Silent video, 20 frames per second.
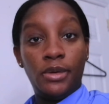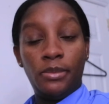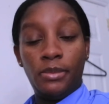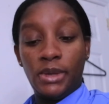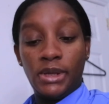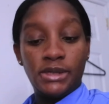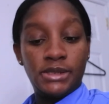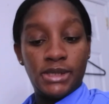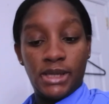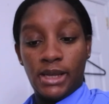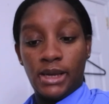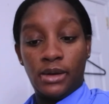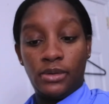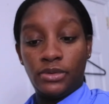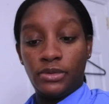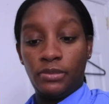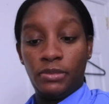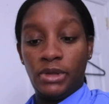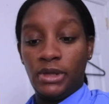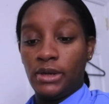man's ate all
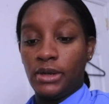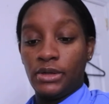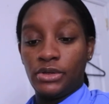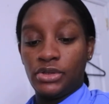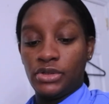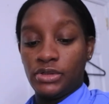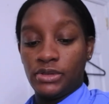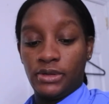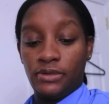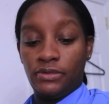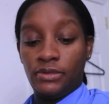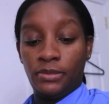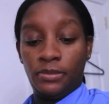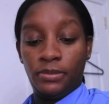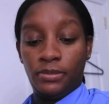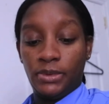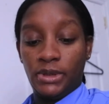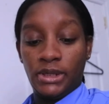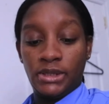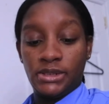the meat and just left the
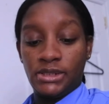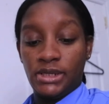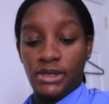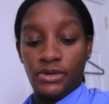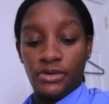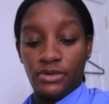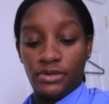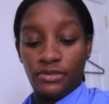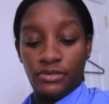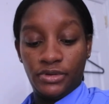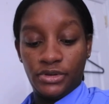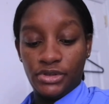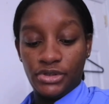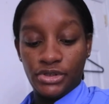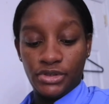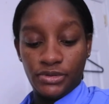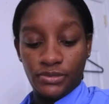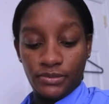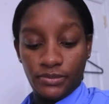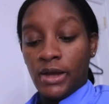container in the fridge
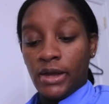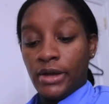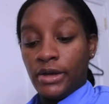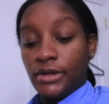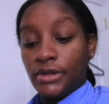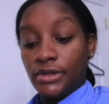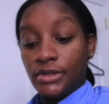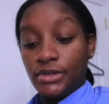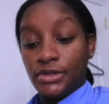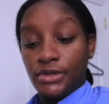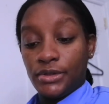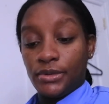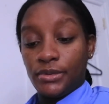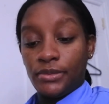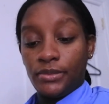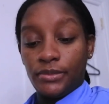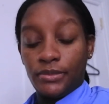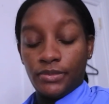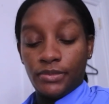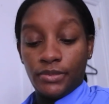so
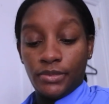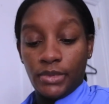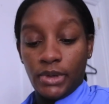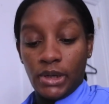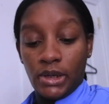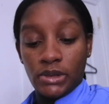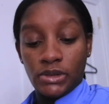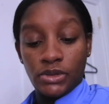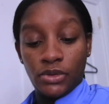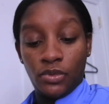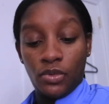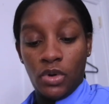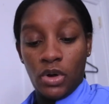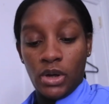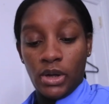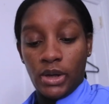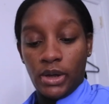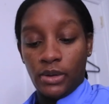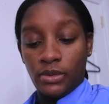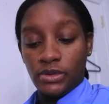I had to
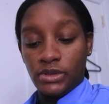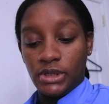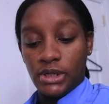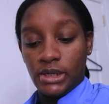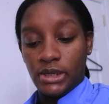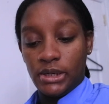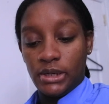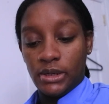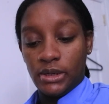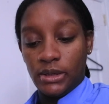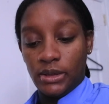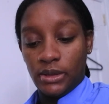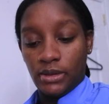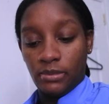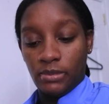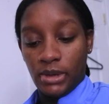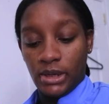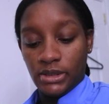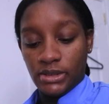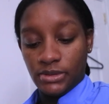walk outside and like
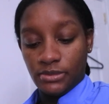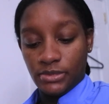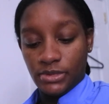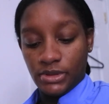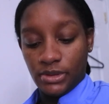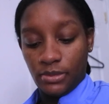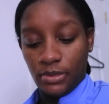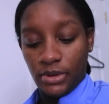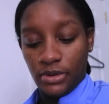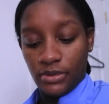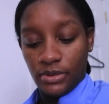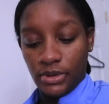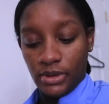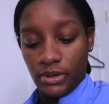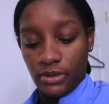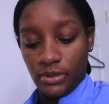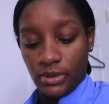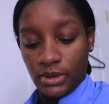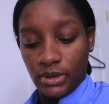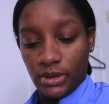buy some Subway really
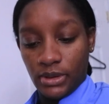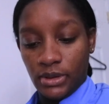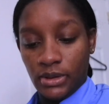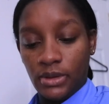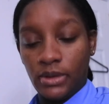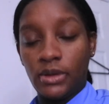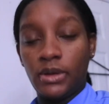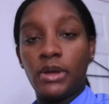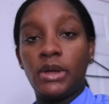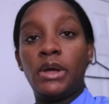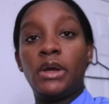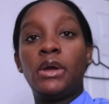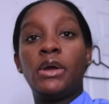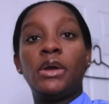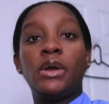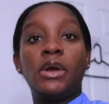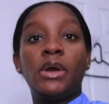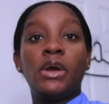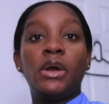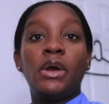quickly
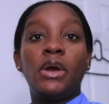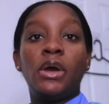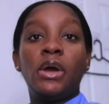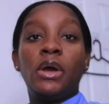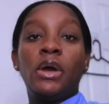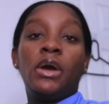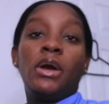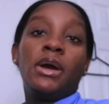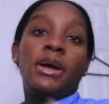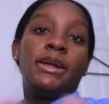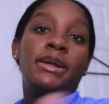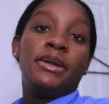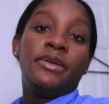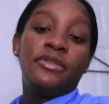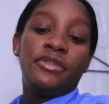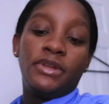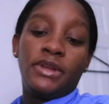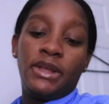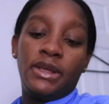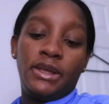didn't
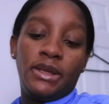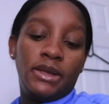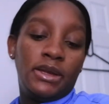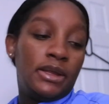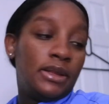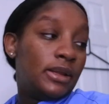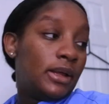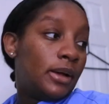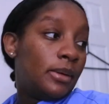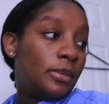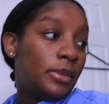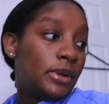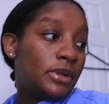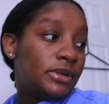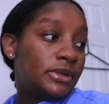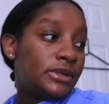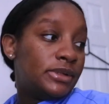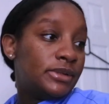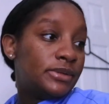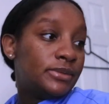feel like eating that
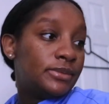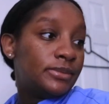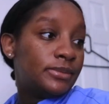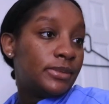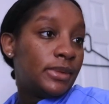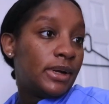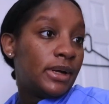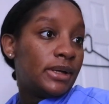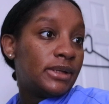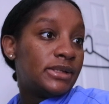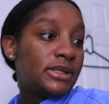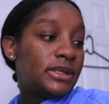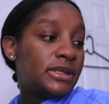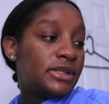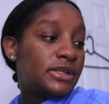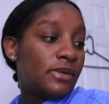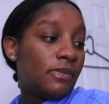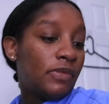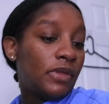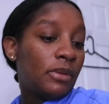but I had to eat
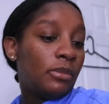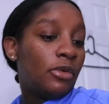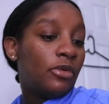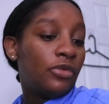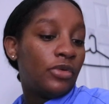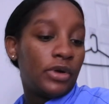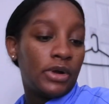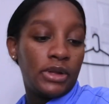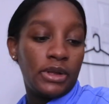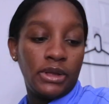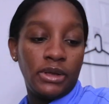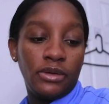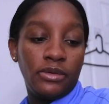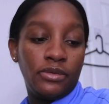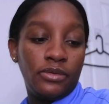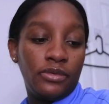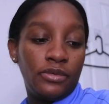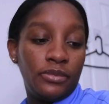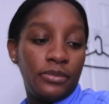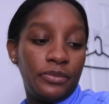something before I leave
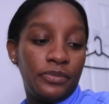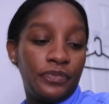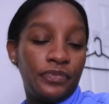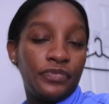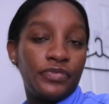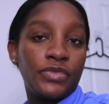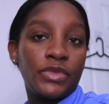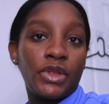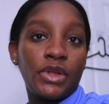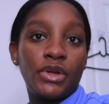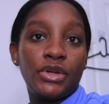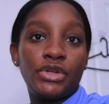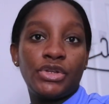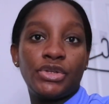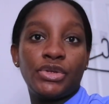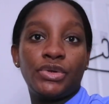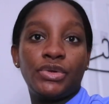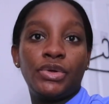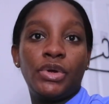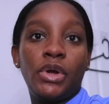
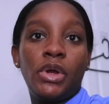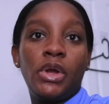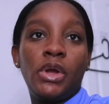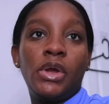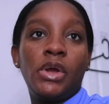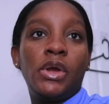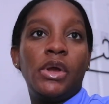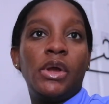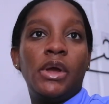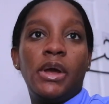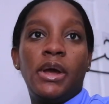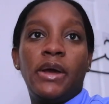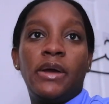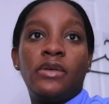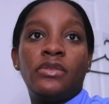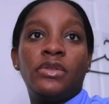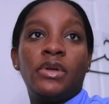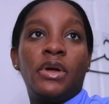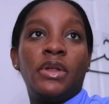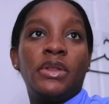so I
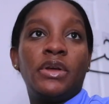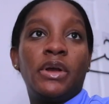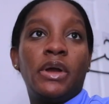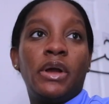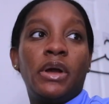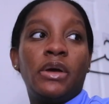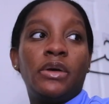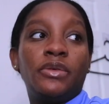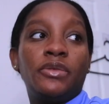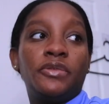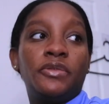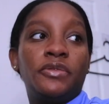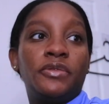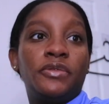have the other half